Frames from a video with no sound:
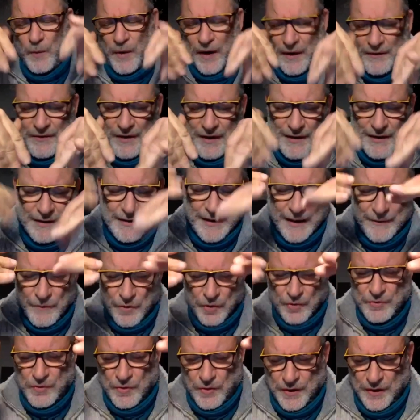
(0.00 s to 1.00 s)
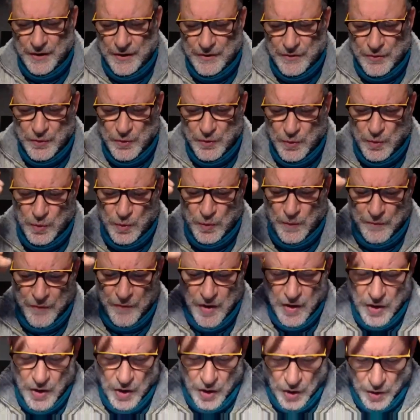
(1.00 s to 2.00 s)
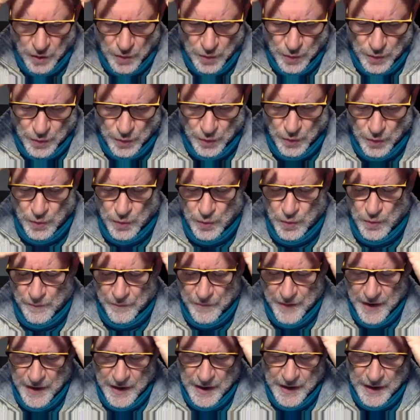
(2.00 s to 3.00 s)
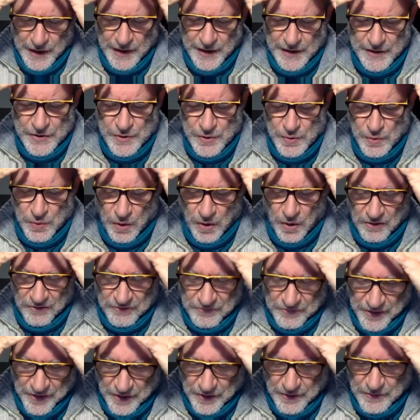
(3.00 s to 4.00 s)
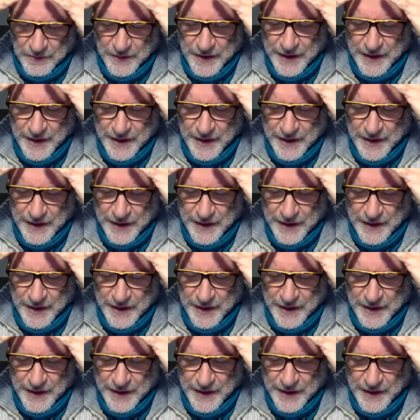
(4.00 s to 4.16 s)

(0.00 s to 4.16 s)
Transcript: one thing that I'm not going to do is to offer